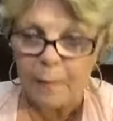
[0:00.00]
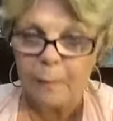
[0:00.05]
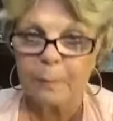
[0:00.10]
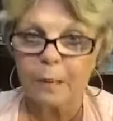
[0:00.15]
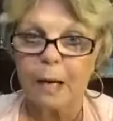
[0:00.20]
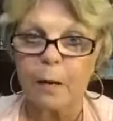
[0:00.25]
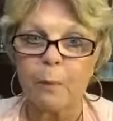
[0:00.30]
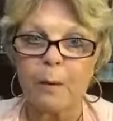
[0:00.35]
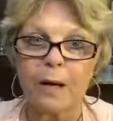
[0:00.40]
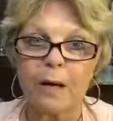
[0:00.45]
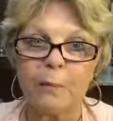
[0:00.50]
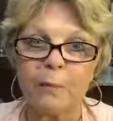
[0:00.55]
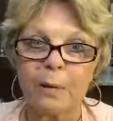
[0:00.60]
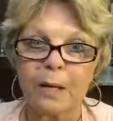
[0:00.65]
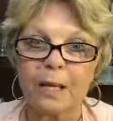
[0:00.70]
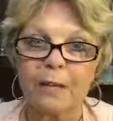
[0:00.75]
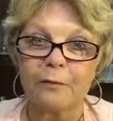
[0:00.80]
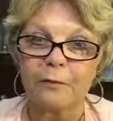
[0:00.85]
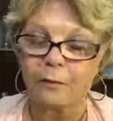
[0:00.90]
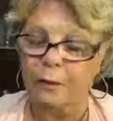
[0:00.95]
but I want to
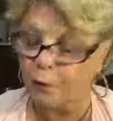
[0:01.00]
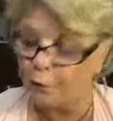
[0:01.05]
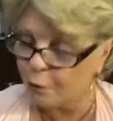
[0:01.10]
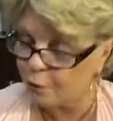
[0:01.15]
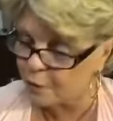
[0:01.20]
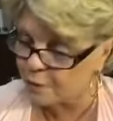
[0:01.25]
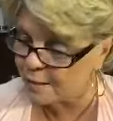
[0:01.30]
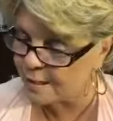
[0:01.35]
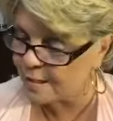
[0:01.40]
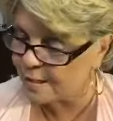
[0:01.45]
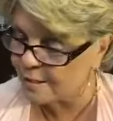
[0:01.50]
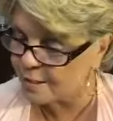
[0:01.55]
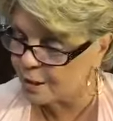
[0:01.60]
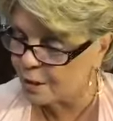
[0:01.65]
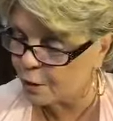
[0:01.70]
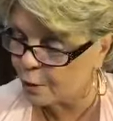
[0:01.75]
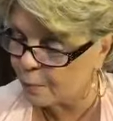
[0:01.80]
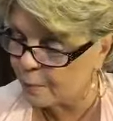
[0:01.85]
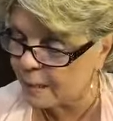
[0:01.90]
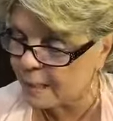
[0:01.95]
read a few verses
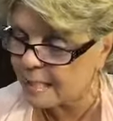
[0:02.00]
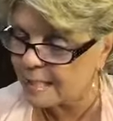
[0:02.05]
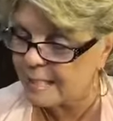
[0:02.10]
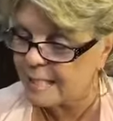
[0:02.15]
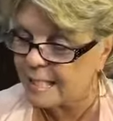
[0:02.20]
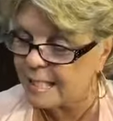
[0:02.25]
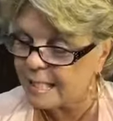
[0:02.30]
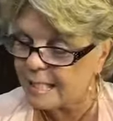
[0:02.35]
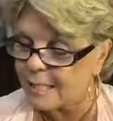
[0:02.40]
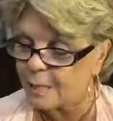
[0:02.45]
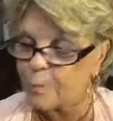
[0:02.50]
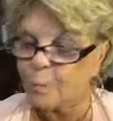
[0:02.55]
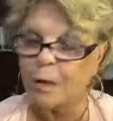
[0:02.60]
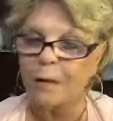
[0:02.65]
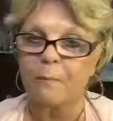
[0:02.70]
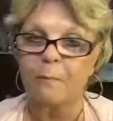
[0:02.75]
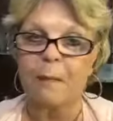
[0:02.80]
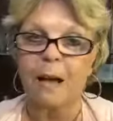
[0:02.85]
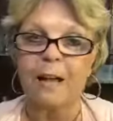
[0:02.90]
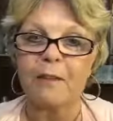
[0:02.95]
to you because this is
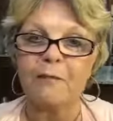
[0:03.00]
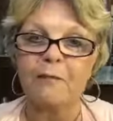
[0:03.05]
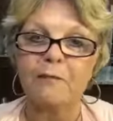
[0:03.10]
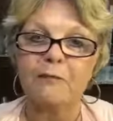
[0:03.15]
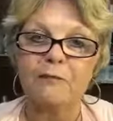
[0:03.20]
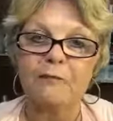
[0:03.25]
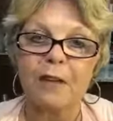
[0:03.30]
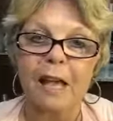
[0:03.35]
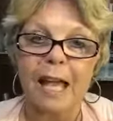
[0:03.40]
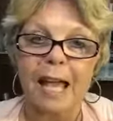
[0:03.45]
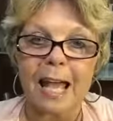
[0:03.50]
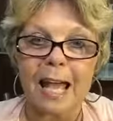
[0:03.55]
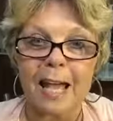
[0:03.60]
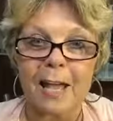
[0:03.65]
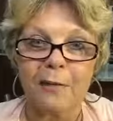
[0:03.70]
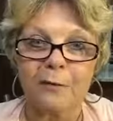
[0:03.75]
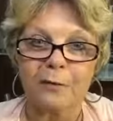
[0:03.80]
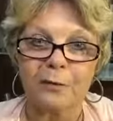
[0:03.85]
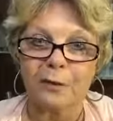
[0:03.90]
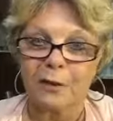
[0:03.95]
one of my
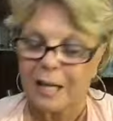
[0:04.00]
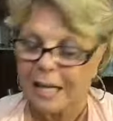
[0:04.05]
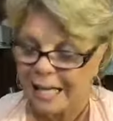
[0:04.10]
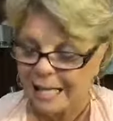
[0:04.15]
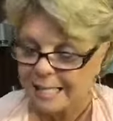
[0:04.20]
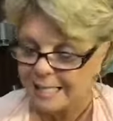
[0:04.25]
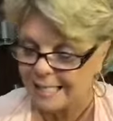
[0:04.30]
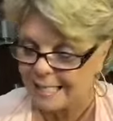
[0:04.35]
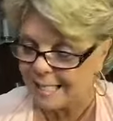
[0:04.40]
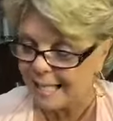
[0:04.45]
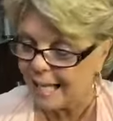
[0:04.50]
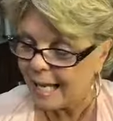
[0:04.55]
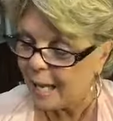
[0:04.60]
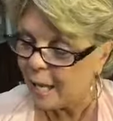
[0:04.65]
favorite